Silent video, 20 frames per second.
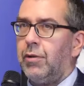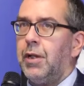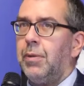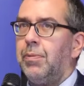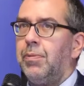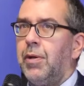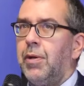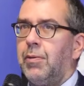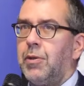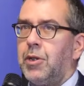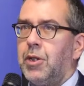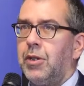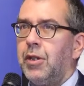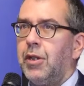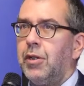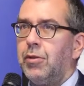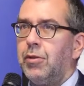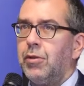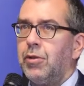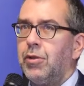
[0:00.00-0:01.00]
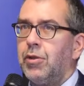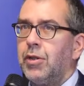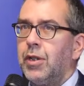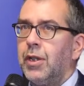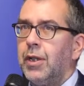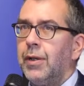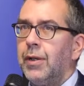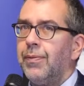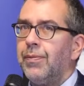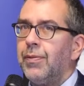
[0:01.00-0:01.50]
great power status
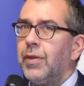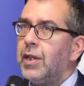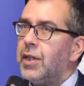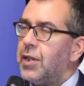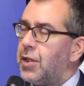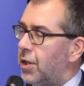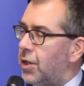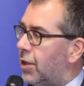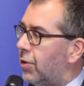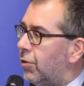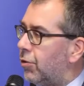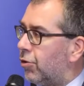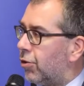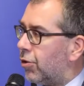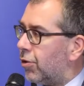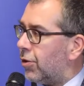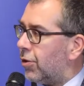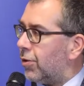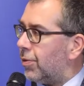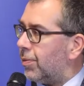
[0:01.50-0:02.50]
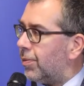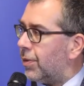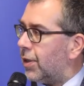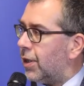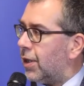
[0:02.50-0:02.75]
is internal.